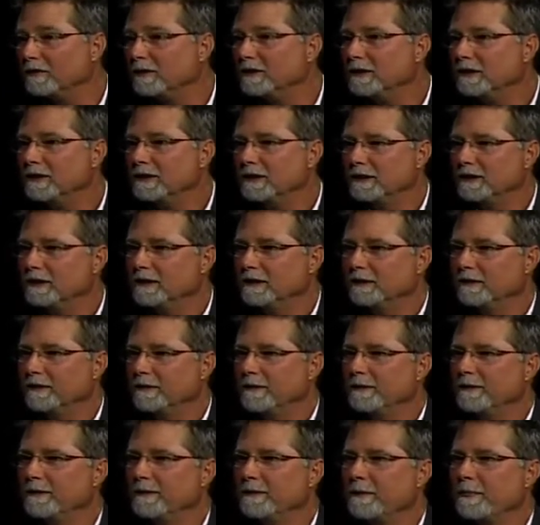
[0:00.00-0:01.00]
And that they'll do
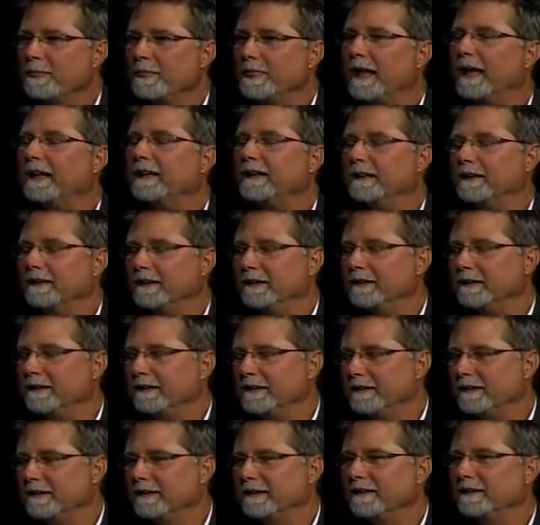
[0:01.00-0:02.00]
it. They'll do what they
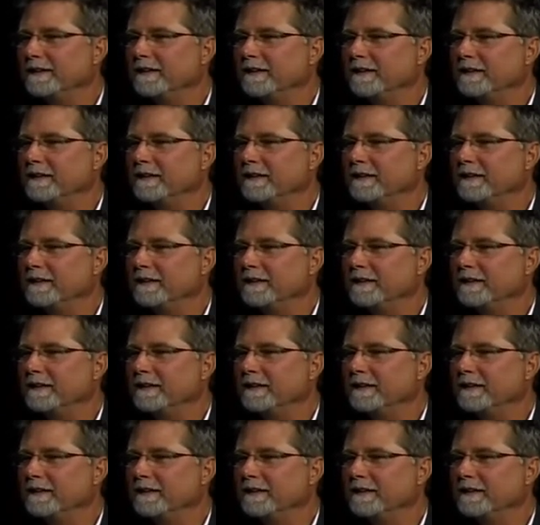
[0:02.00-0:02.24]
know.